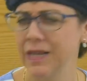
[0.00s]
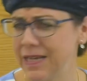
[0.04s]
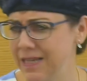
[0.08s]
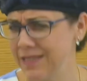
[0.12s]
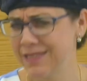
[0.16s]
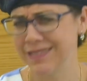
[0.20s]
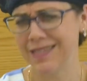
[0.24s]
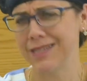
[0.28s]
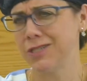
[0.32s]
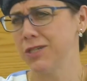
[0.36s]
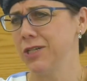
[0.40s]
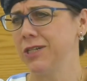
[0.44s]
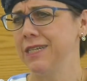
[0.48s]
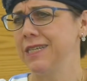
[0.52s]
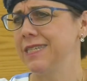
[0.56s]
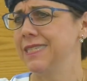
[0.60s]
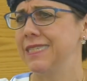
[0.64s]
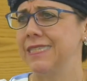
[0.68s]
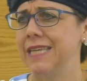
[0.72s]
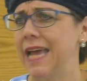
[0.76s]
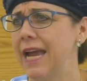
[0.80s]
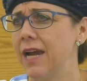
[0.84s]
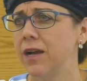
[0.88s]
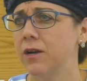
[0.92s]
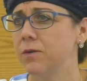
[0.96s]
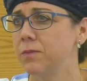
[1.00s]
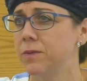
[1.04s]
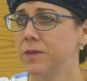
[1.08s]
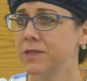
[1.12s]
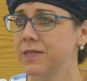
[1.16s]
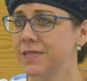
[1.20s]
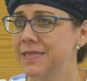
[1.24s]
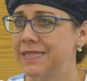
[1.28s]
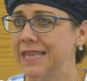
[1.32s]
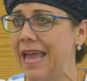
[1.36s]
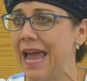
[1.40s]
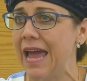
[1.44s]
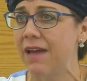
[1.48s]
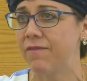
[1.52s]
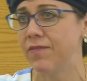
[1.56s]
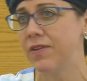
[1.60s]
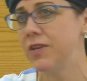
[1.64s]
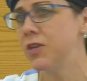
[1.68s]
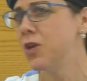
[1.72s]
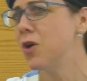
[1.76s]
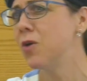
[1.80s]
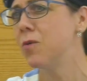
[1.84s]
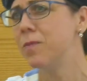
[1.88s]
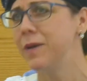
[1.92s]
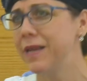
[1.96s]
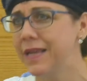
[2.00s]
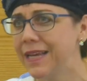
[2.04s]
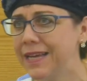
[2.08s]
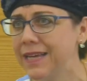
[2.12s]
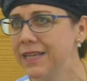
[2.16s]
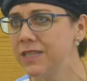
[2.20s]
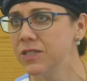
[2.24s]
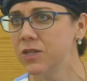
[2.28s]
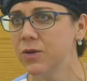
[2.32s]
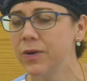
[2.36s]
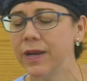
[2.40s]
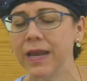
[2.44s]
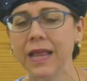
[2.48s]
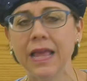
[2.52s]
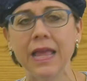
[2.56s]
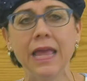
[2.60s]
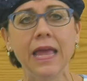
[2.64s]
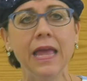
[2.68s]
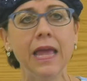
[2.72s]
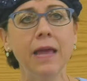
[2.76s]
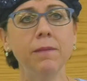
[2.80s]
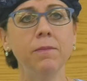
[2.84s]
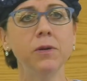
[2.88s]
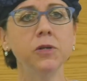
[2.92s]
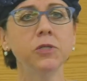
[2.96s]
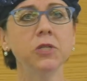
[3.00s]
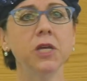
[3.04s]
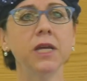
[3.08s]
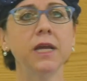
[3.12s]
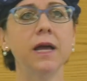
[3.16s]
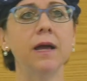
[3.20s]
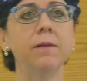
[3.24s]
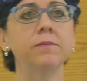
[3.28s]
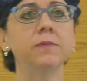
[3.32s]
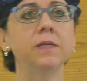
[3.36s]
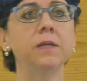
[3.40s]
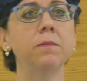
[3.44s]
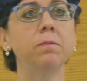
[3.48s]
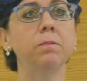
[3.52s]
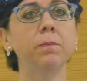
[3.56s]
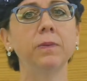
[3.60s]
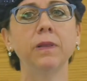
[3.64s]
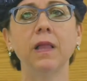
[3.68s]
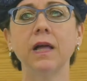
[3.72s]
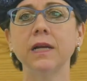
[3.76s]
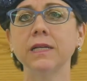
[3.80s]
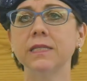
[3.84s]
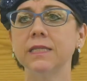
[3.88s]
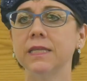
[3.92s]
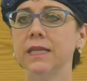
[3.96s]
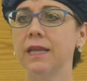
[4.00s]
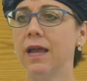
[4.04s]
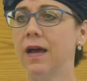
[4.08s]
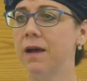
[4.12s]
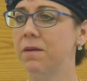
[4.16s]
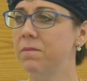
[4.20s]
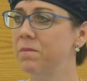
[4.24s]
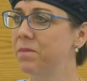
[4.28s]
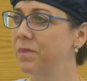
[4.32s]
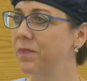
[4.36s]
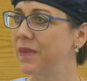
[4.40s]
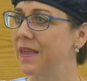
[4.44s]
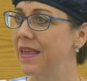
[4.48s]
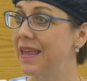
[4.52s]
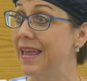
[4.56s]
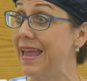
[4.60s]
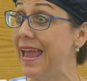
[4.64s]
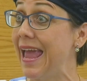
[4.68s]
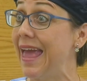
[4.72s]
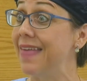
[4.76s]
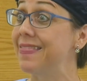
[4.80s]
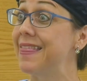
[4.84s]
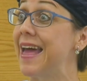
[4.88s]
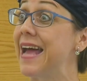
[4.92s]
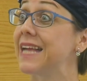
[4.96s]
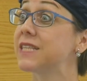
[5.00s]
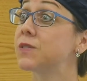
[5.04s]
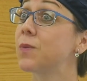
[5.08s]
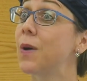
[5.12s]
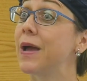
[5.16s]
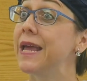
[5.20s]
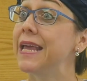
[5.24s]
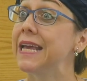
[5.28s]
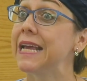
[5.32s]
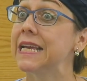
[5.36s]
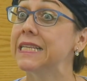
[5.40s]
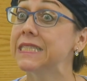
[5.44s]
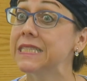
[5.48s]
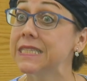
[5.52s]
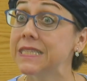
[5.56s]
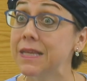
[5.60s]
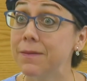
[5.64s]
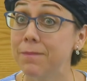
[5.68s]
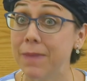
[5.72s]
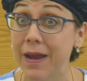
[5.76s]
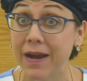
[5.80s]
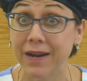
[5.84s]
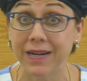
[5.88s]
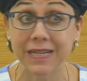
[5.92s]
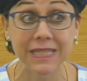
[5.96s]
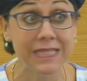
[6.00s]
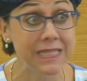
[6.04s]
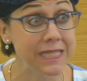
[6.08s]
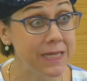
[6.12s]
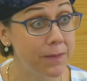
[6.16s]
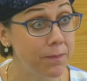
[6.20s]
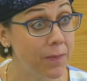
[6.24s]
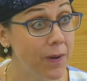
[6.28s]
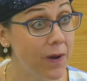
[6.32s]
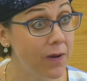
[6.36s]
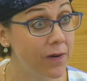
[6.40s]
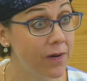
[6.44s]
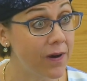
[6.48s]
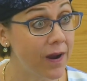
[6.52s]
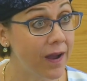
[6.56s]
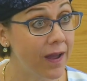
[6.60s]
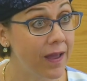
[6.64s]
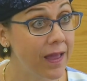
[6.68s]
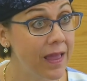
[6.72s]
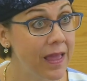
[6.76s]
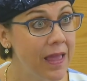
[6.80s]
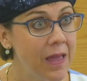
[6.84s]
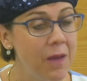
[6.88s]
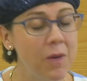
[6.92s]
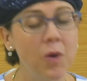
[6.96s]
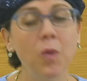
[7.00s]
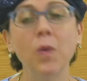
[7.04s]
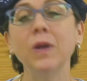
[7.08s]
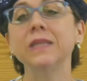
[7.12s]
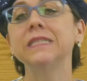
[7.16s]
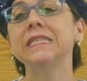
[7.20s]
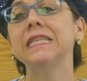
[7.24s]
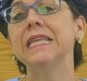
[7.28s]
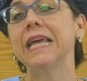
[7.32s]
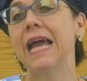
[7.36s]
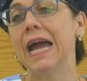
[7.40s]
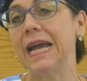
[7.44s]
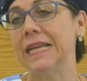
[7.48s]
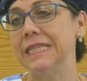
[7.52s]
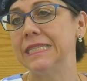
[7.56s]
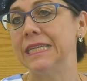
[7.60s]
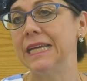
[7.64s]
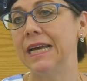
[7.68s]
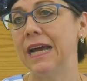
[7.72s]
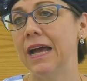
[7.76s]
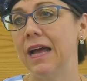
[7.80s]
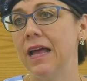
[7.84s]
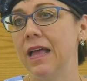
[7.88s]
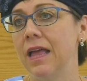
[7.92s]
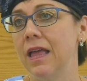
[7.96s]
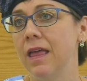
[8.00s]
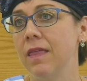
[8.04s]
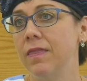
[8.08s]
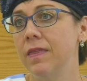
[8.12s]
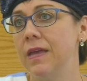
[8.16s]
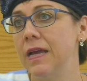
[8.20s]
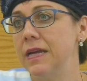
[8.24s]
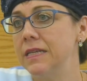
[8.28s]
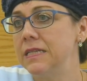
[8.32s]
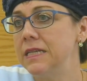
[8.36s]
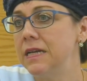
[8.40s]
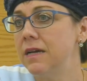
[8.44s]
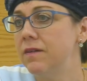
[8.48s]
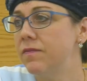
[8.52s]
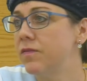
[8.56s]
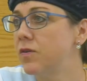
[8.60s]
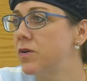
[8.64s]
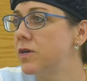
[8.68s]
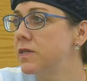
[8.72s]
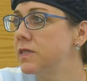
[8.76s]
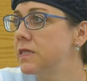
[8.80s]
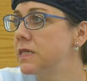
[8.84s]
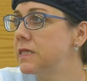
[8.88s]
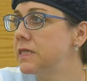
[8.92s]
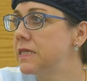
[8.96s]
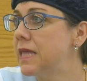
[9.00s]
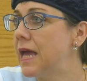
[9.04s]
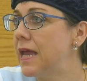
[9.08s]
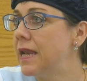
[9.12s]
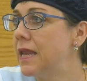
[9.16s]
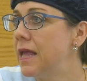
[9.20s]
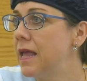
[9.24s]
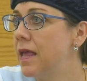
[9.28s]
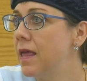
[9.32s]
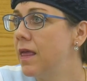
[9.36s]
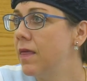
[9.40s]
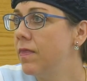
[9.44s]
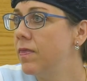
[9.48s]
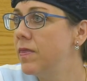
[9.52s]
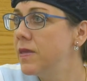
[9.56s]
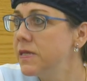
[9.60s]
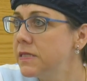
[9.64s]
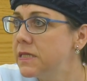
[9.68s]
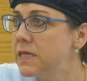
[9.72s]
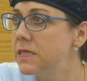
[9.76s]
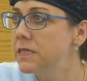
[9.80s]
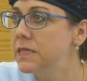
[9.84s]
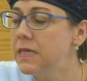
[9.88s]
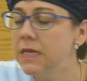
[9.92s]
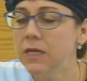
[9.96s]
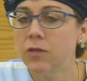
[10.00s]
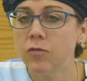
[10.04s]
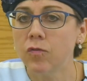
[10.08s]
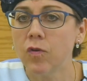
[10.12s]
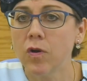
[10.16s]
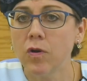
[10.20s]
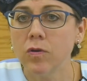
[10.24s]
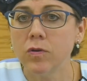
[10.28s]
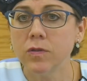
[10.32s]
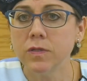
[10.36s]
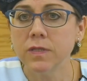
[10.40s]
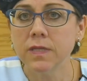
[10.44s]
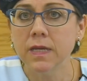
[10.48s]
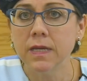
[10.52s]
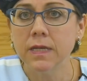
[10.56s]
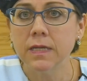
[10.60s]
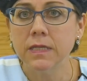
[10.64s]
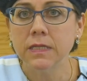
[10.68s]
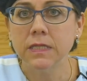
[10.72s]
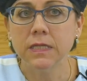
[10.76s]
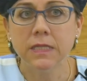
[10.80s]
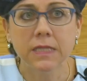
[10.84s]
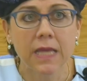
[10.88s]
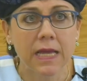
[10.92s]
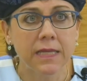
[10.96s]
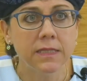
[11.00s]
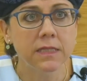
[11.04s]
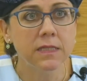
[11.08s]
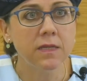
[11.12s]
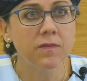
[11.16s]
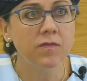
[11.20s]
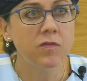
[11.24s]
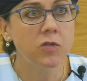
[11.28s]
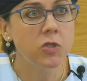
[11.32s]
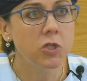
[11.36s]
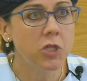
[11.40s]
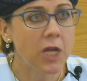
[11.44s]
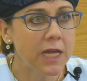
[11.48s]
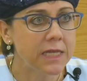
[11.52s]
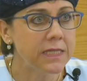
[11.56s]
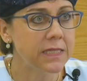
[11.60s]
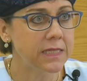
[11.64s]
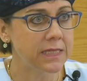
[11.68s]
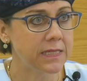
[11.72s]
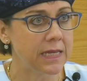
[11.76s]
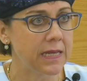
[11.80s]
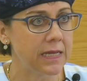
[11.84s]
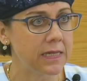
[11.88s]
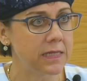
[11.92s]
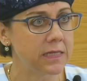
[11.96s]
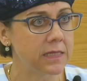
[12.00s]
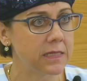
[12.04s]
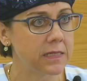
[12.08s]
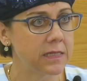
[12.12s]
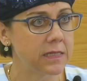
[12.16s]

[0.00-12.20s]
it. It's such a desirable staff, and nobody can do it. And Moshe comes and plucks it up. And that's why he gets to marry Tzipora. But what's the idea? The idea, of course, is that this is Yitro's sense of justice.